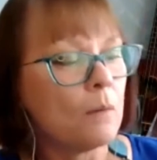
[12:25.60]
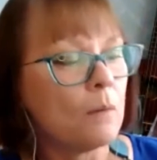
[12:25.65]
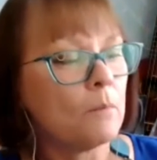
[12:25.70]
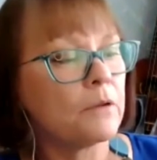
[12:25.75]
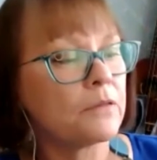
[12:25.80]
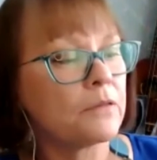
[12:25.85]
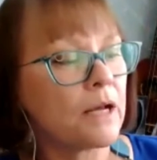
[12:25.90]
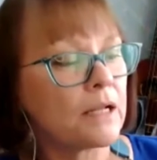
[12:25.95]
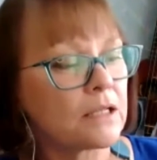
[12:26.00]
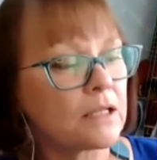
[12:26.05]

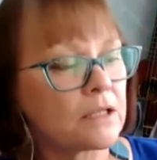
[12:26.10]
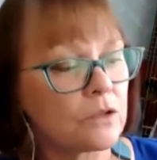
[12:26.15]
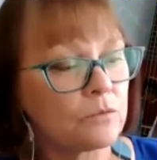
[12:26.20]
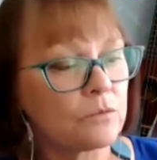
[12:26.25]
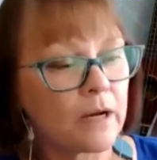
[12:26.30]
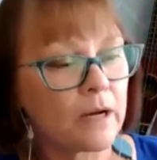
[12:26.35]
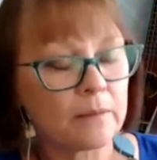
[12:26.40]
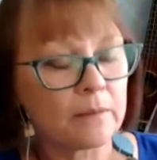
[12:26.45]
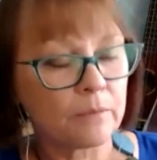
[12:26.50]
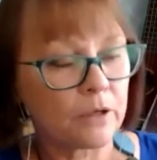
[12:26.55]
but that's the
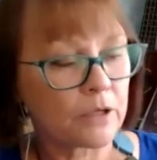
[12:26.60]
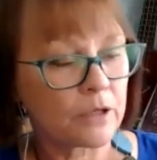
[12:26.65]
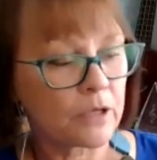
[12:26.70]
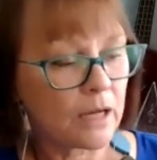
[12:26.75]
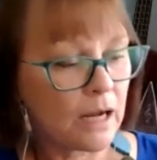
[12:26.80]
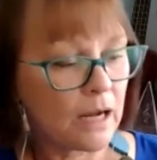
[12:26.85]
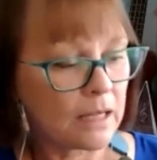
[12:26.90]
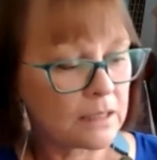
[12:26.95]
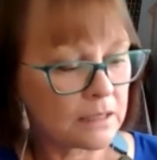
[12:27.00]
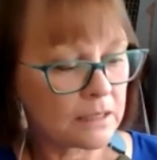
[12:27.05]
rainbow
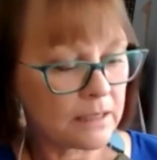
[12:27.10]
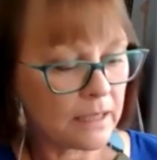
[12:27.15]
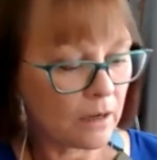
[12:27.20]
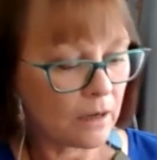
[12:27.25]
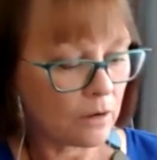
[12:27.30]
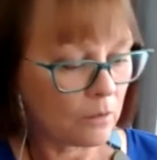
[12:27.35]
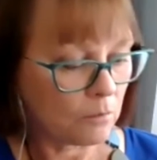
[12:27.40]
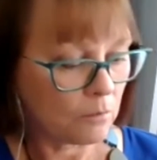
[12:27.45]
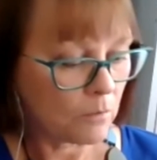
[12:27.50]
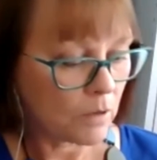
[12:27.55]
cards.
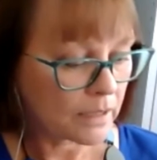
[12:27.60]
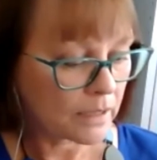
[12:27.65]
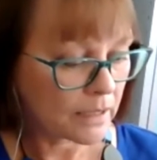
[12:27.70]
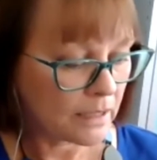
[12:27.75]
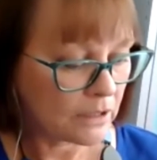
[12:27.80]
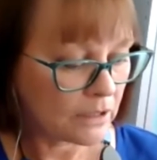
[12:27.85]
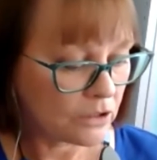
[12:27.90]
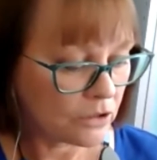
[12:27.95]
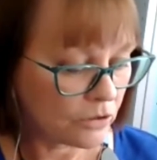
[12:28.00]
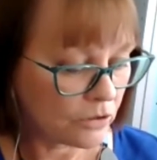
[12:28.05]
Now, my
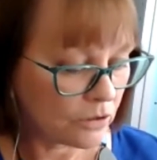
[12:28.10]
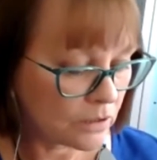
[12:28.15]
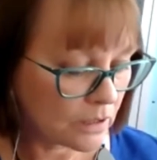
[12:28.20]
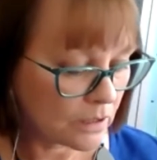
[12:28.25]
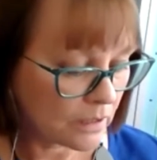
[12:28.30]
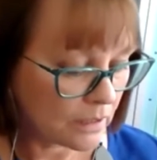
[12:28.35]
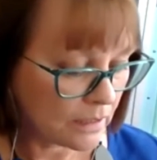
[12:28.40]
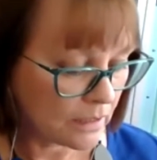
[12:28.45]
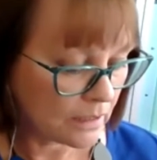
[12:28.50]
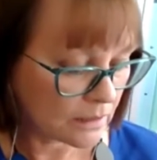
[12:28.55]
kids use
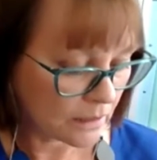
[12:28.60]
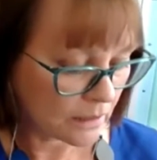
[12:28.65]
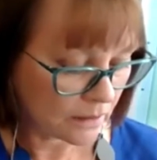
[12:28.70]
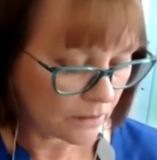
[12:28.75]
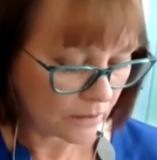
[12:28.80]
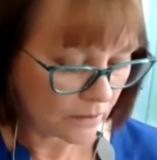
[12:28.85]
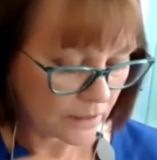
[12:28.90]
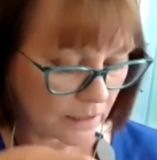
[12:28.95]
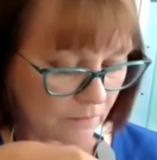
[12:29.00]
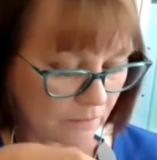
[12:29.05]
these
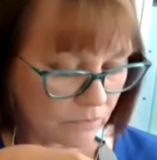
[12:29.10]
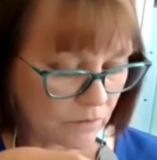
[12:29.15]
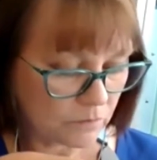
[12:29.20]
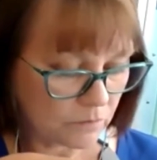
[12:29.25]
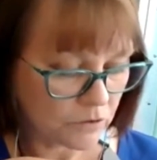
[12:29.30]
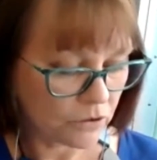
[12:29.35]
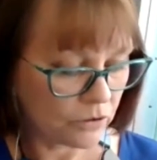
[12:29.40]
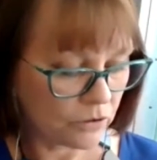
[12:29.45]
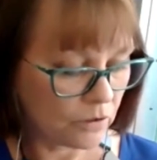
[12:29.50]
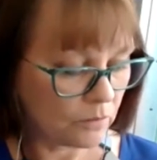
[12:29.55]
and I give
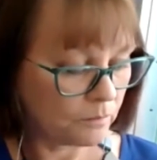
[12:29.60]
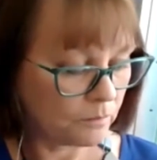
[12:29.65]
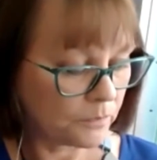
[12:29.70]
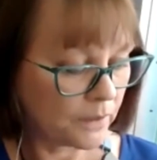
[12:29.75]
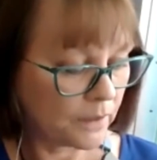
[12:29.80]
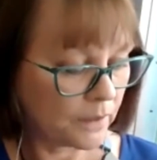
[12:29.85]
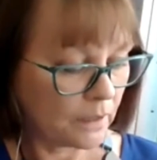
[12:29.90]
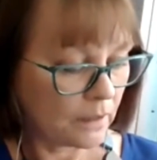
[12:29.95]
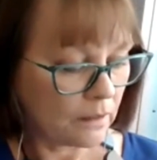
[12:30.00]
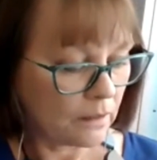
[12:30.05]
them to them.
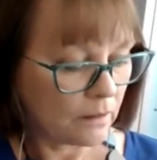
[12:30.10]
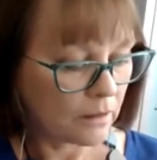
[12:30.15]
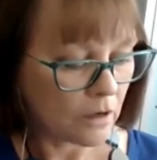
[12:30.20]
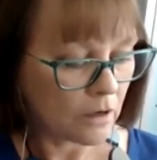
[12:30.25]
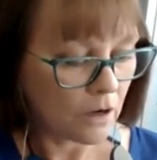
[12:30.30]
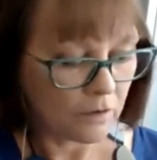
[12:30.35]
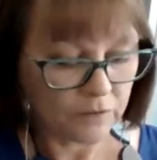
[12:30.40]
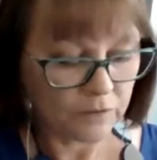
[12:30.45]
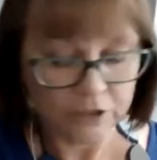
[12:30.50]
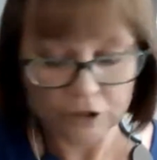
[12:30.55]
Like I've